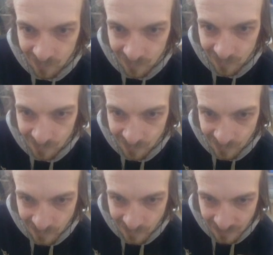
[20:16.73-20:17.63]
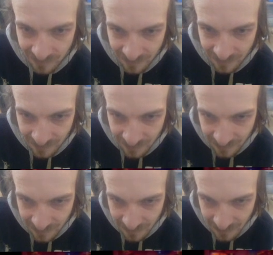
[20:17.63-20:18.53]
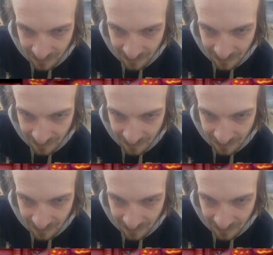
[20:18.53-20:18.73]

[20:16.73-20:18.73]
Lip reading: (silence)